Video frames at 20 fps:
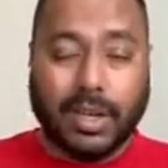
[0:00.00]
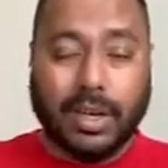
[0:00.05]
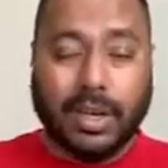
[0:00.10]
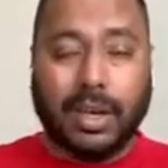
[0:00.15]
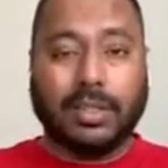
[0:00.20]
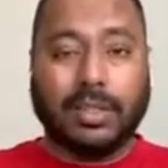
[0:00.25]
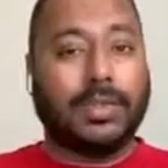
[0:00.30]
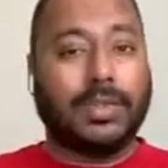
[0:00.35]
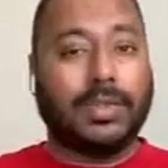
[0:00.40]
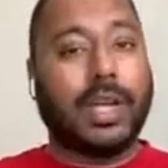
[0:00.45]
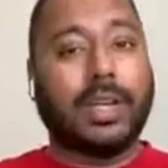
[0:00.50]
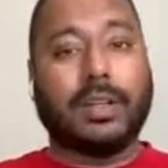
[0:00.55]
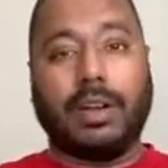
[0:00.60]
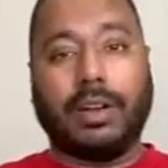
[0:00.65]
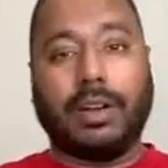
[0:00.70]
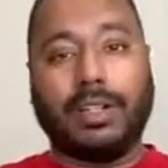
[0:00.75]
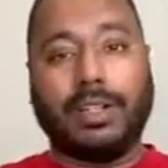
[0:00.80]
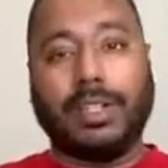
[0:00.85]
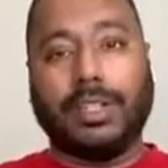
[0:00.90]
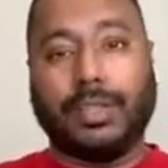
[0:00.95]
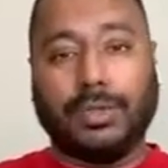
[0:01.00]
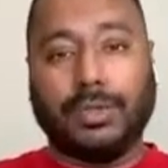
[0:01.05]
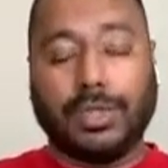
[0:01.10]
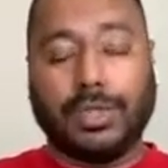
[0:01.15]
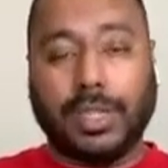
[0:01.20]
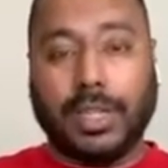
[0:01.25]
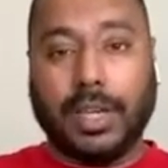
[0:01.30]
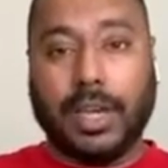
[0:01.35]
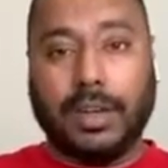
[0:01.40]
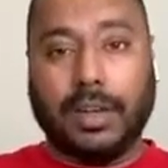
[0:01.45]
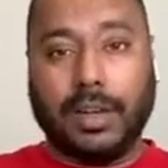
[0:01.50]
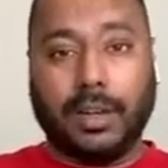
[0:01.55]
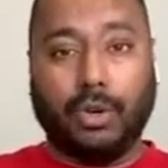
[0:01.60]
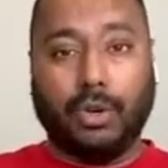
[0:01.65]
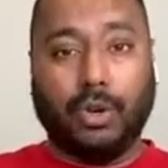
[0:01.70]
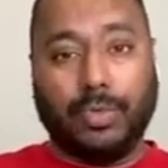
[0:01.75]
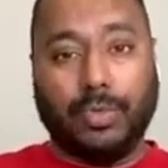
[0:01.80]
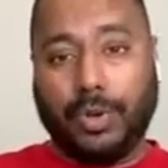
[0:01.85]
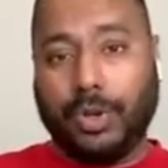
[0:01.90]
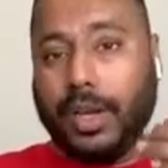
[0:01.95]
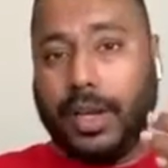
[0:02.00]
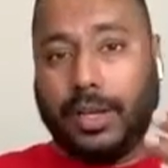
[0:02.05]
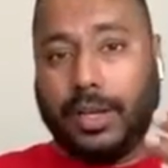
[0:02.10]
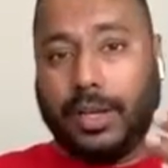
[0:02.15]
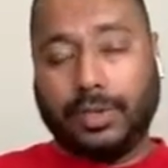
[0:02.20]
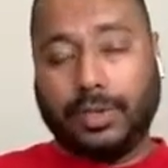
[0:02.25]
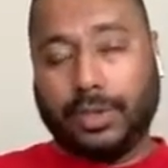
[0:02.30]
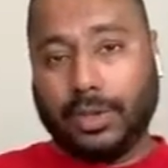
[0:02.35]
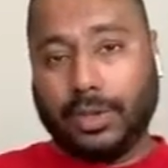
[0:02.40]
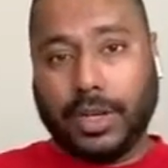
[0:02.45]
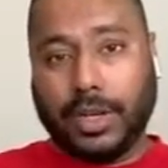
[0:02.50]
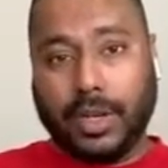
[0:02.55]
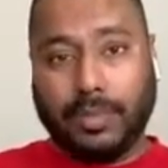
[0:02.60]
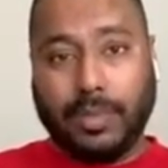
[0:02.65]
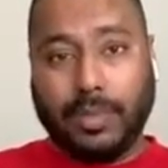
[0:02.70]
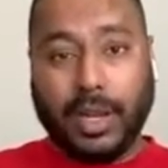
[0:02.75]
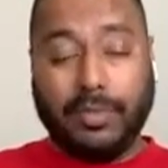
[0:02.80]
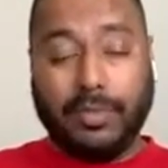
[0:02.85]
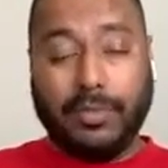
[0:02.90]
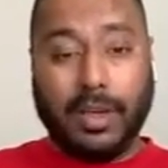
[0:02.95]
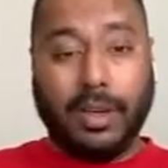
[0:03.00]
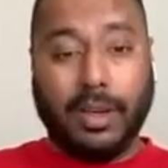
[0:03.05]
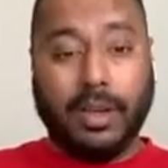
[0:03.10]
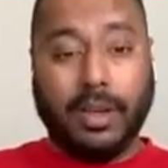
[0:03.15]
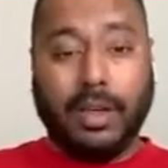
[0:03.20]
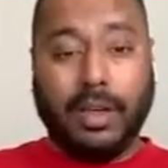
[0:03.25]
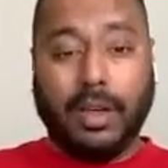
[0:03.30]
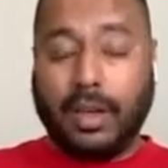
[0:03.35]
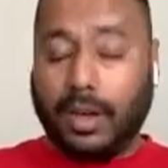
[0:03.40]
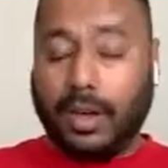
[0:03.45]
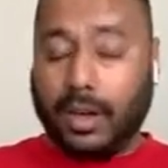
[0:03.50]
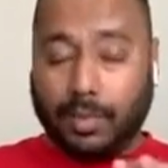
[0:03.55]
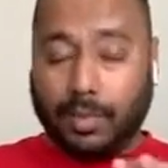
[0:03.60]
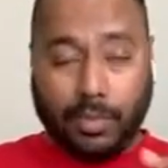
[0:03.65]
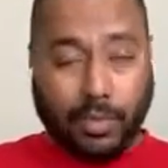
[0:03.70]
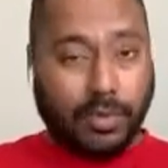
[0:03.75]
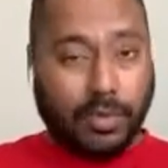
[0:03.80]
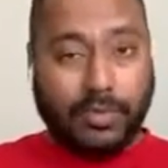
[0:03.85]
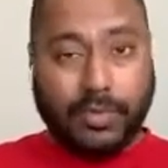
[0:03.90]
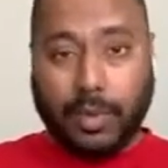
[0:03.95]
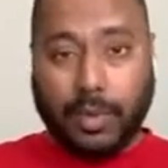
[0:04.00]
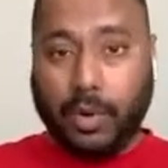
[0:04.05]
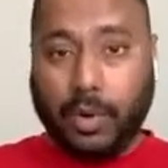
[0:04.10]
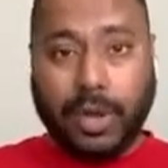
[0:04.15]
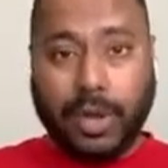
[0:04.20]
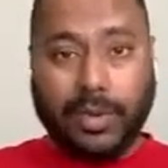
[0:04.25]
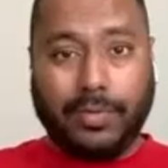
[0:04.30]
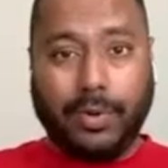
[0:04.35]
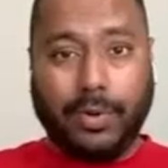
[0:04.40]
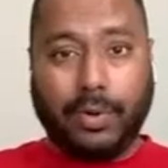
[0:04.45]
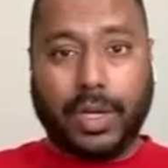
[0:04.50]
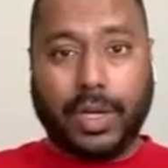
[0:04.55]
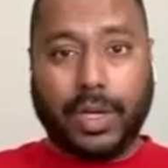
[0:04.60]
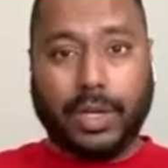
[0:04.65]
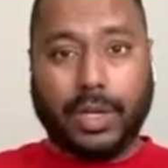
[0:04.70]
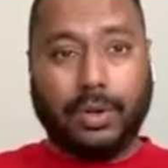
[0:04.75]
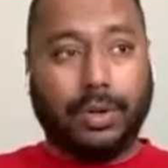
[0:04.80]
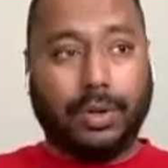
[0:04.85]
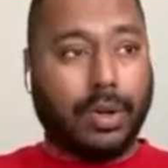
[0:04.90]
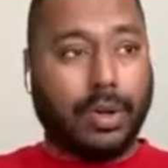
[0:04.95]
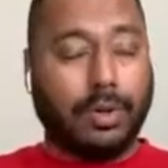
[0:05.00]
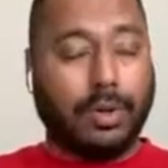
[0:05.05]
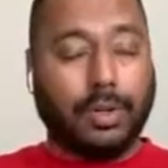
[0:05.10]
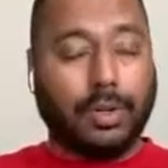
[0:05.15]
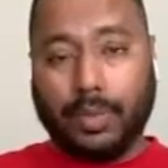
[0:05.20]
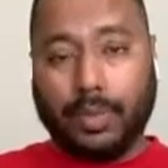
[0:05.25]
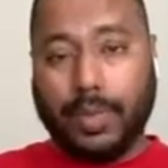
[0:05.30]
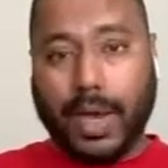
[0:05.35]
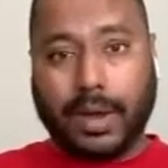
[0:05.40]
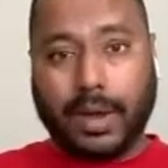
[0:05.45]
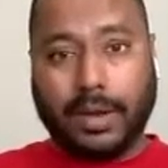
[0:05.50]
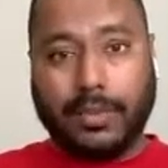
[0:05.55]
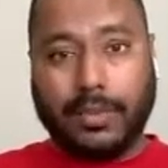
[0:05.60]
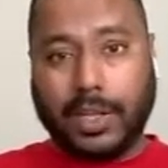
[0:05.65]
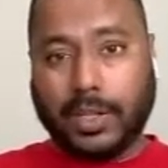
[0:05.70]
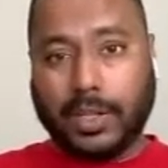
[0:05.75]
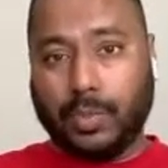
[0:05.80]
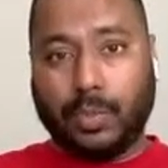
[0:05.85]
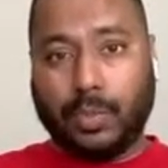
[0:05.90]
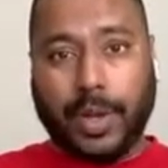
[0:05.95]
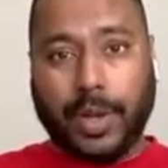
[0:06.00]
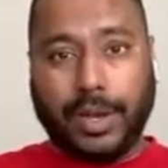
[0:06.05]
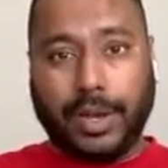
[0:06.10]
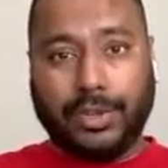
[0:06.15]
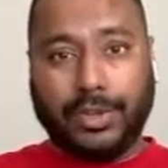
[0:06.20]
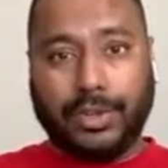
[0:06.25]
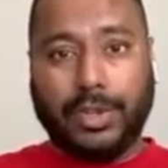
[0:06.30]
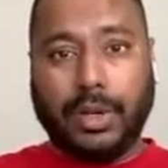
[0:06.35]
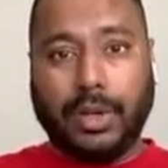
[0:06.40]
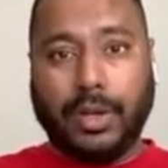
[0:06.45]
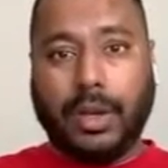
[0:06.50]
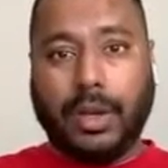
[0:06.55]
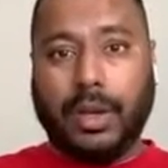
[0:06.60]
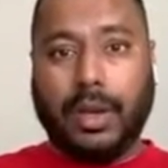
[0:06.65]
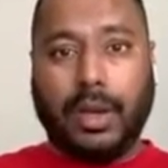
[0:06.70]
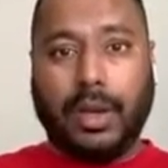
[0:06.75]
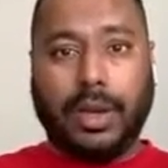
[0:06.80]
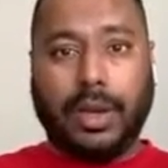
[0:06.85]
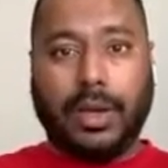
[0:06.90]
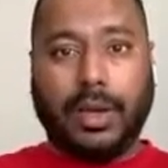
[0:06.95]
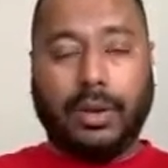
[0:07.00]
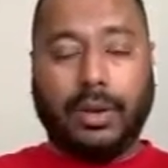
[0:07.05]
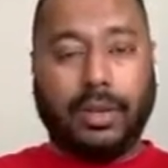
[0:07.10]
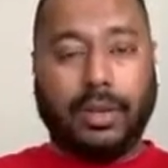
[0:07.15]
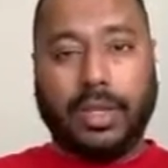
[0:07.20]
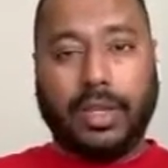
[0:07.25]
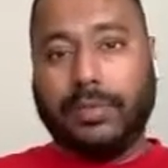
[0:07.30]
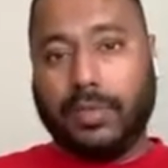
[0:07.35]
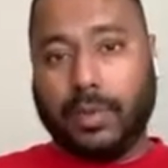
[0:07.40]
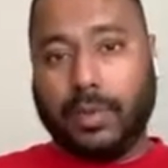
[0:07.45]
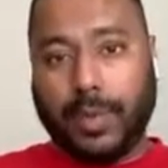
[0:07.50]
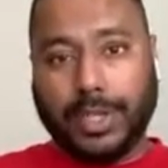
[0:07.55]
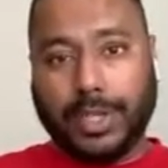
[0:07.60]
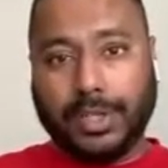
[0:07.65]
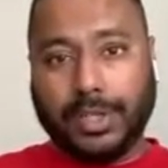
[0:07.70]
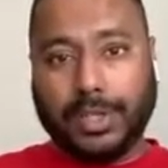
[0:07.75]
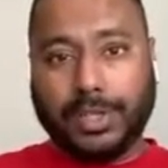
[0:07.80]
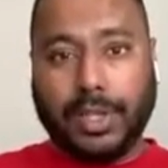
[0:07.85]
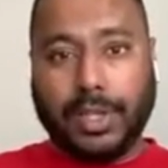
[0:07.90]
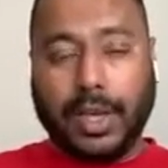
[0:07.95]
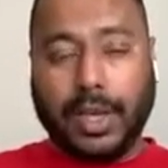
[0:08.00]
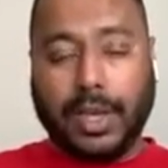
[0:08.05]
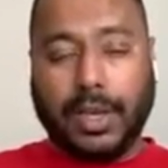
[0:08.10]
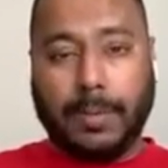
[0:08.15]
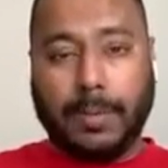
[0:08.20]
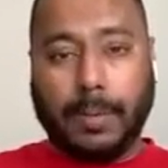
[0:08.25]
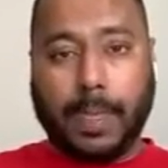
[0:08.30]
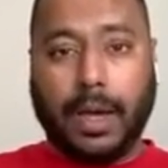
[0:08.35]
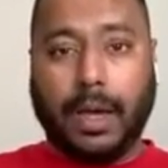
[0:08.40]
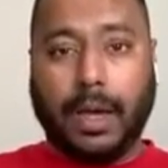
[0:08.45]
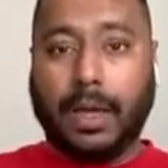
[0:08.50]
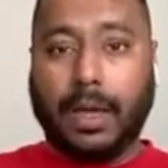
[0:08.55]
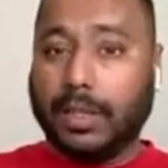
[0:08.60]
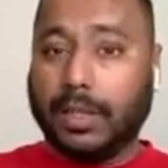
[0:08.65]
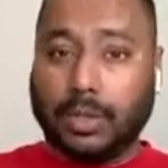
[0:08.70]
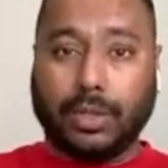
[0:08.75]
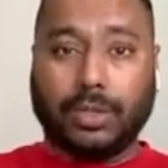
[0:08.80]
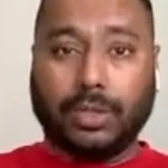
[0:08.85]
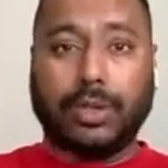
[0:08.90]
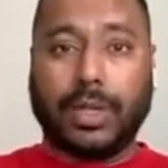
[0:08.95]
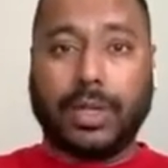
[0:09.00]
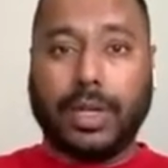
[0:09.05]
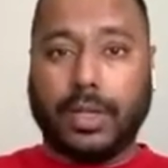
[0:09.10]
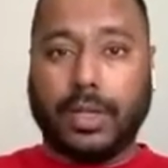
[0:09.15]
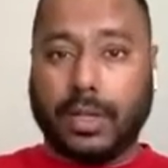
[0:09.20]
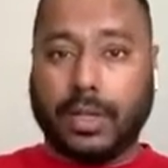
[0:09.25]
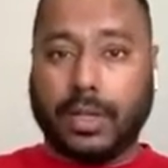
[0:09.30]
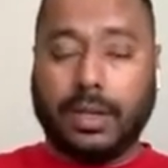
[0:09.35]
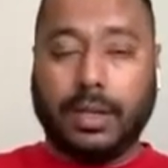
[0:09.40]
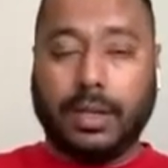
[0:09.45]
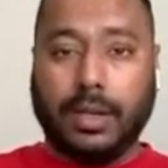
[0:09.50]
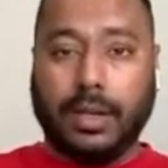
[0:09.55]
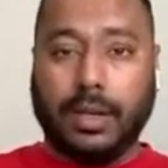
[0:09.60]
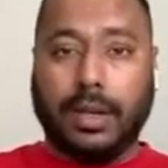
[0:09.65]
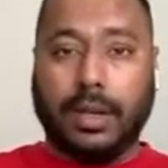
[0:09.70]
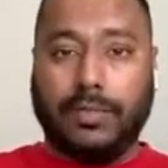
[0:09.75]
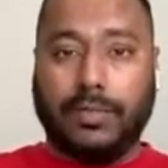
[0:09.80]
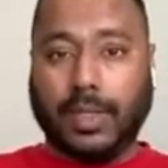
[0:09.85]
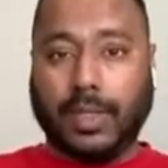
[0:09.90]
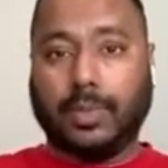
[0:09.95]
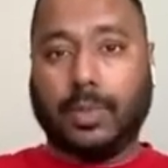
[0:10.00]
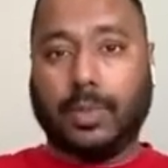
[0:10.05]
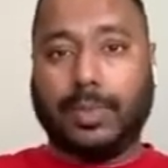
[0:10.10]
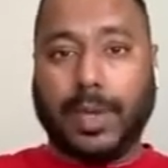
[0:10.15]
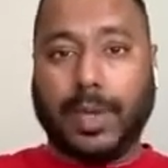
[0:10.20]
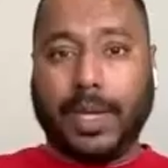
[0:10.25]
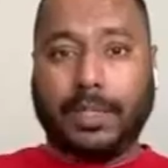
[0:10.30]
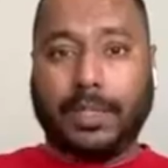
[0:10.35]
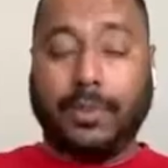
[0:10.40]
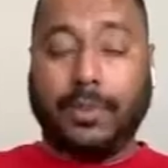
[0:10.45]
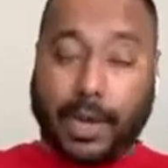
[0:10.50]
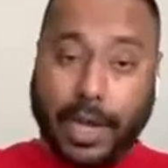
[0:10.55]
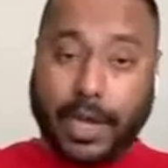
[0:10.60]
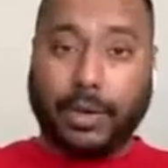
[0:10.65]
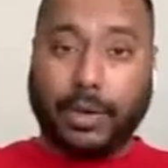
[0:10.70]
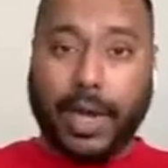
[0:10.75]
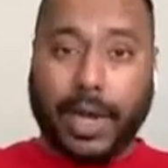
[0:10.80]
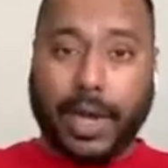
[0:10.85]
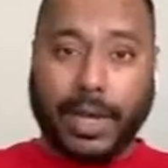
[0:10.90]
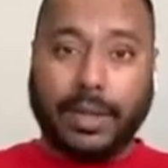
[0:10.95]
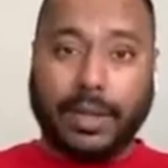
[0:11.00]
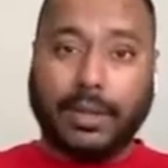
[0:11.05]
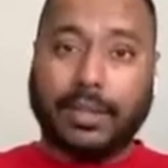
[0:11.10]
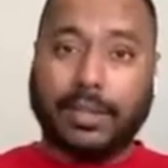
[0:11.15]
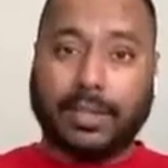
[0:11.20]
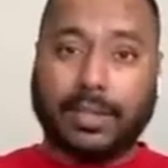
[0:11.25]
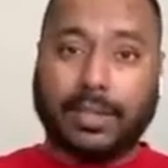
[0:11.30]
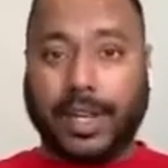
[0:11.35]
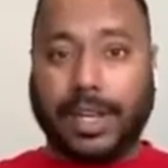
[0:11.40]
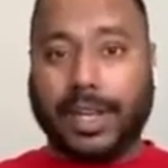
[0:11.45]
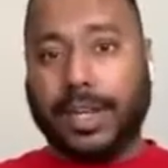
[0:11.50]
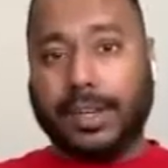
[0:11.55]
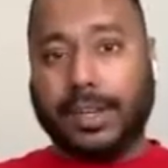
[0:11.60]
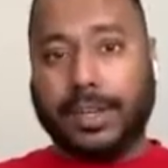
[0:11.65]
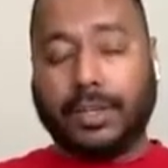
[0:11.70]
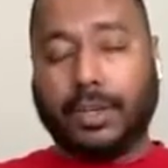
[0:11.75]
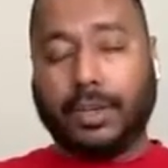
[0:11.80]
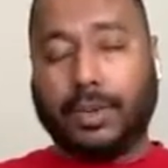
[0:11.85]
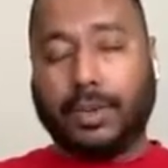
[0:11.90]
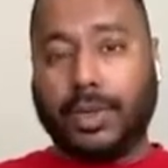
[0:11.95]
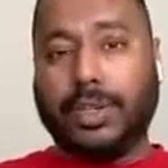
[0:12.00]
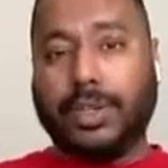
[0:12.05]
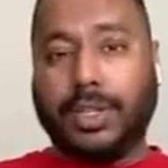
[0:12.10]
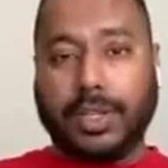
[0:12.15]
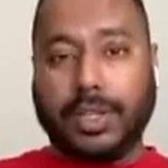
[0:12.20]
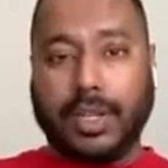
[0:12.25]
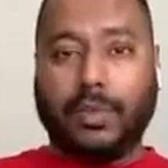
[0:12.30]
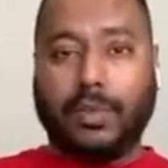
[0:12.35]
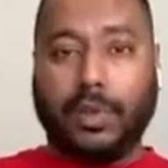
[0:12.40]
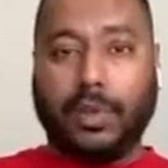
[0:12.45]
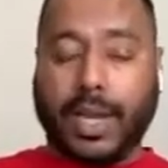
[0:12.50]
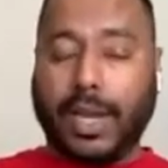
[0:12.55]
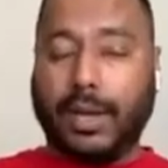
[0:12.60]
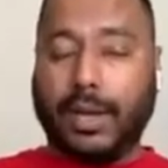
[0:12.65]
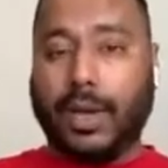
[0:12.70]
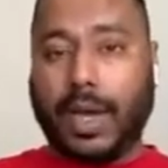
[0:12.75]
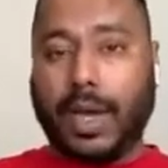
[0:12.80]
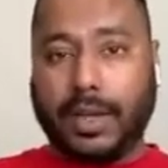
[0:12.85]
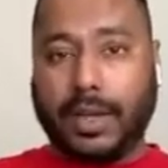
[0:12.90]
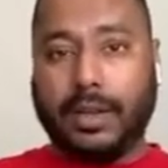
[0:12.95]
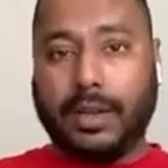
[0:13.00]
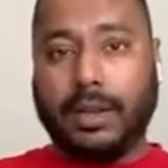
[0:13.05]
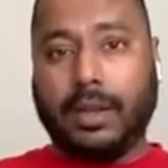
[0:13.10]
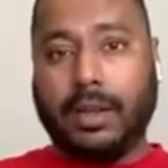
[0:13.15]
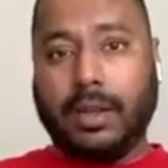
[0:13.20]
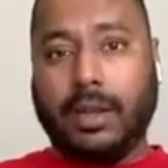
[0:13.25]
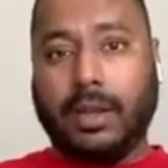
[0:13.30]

It's very encouraging to see that, and hope you guys will join and benefit. For more info, you can go to our JomHack Facebook page. and all the information is there. There's also another Facebook page for Can You Hack It. There's a dedicated community now for Can You Hack It.